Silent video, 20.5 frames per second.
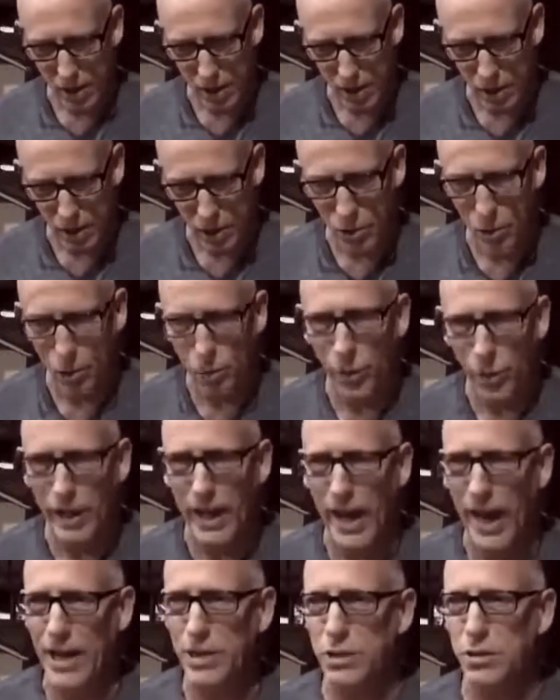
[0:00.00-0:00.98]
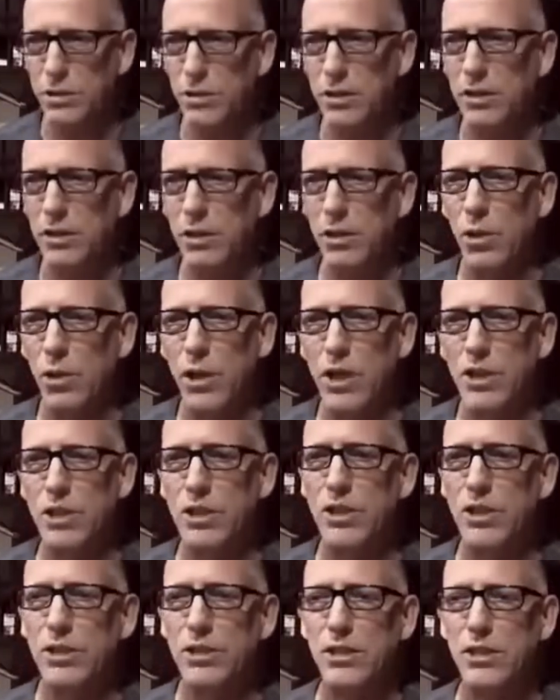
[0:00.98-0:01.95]
We actually
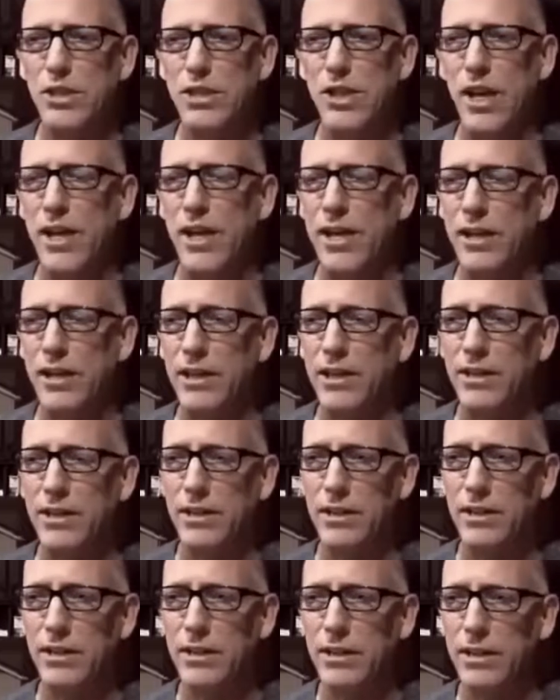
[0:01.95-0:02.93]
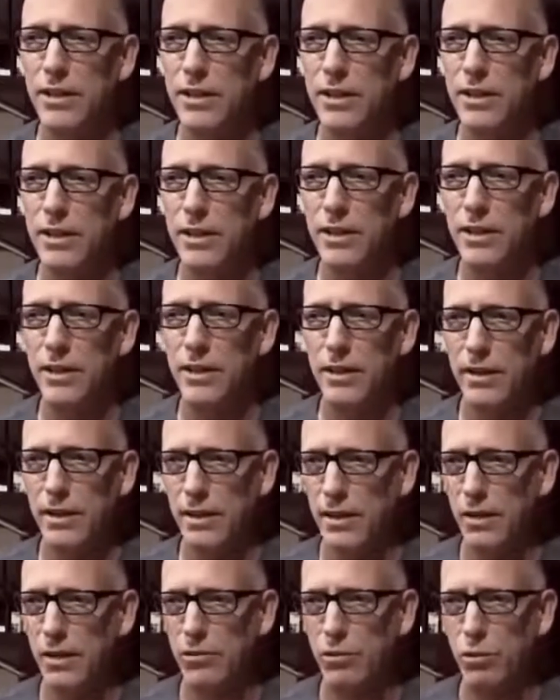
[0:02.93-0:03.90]
lost sight
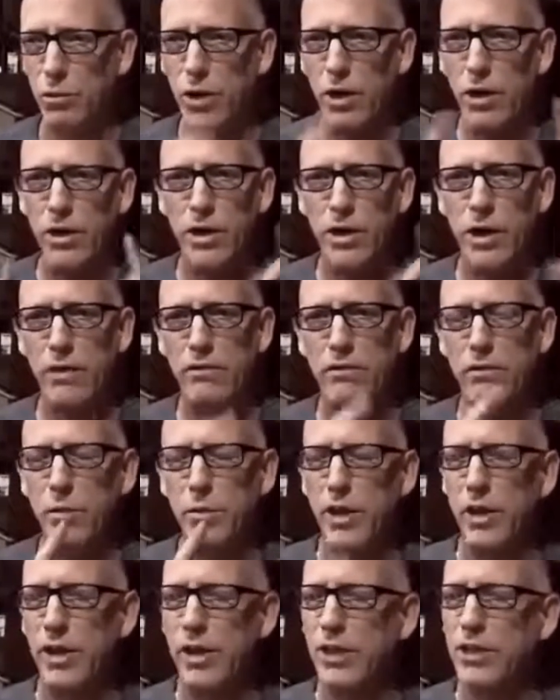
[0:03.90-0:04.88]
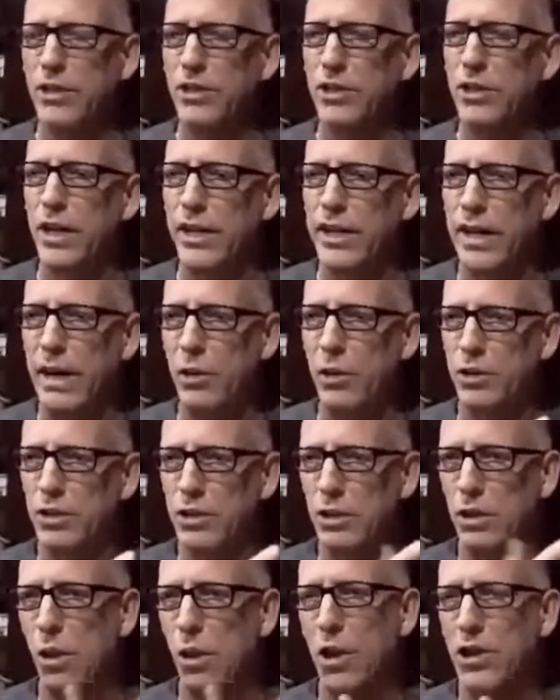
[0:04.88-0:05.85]
of what our government is, and now
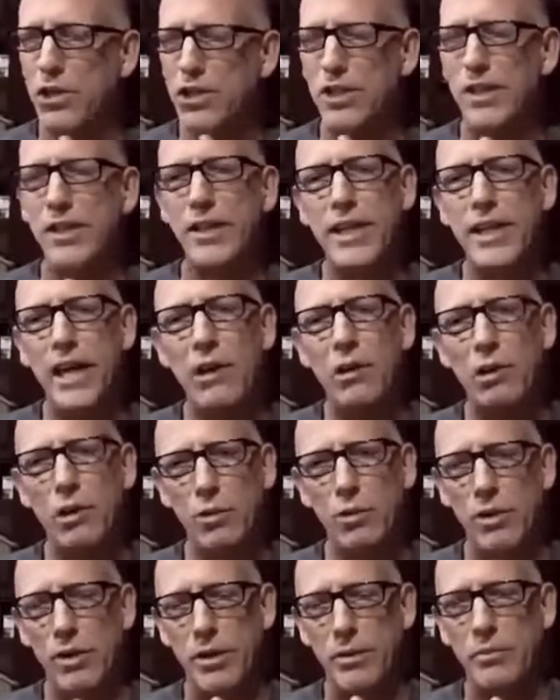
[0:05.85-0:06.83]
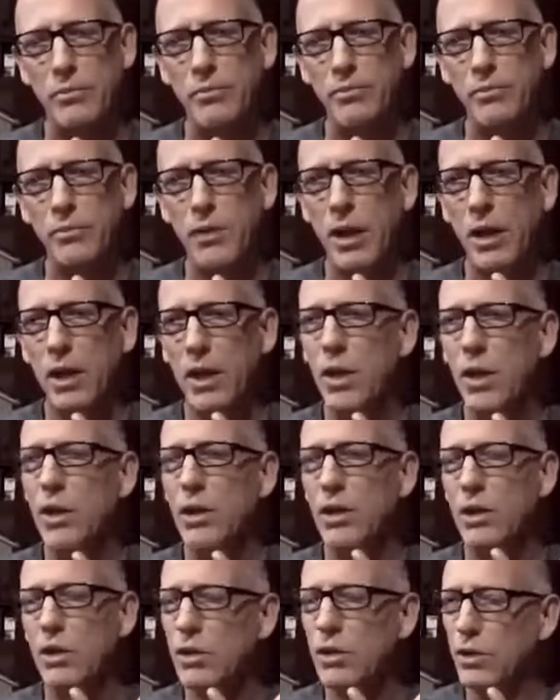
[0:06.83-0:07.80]
it's lost in the algorithm.
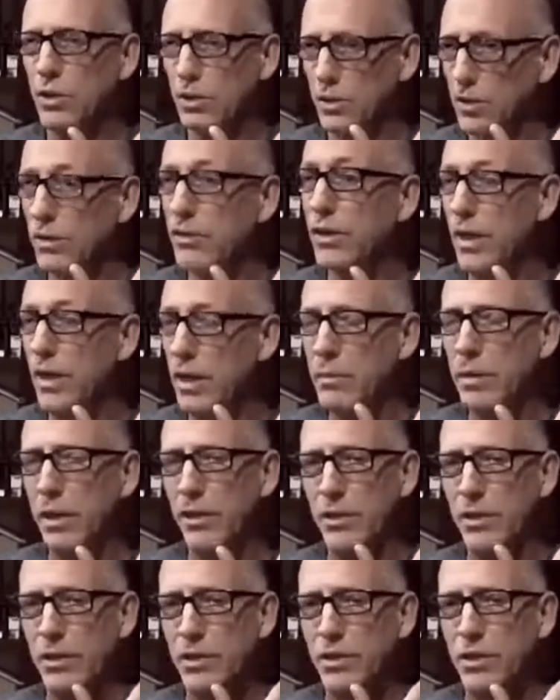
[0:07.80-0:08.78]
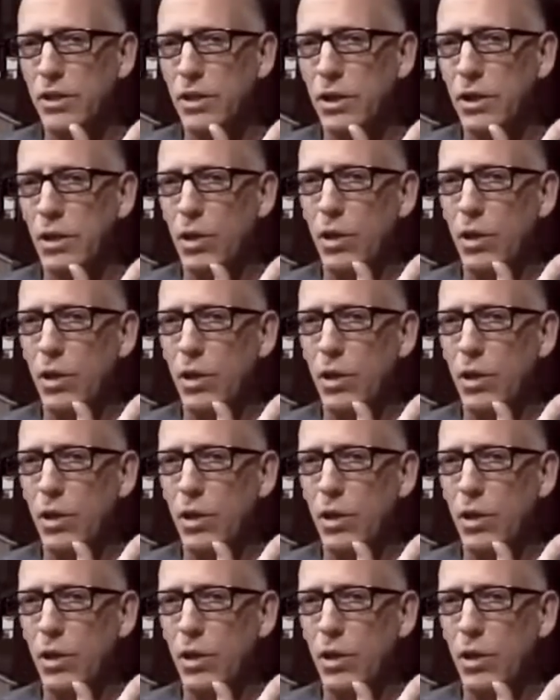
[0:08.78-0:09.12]
Think about this.